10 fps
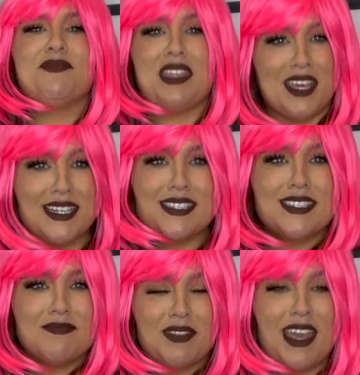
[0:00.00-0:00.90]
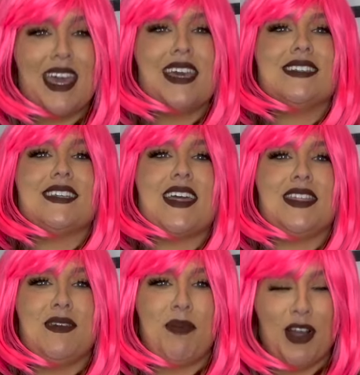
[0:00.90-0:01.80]
this is
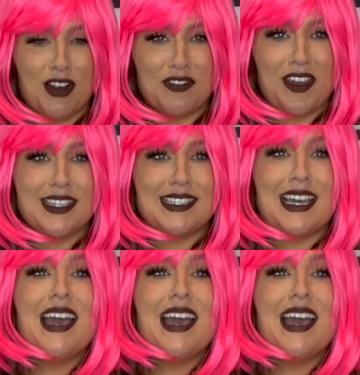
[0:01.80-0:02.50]
the perfect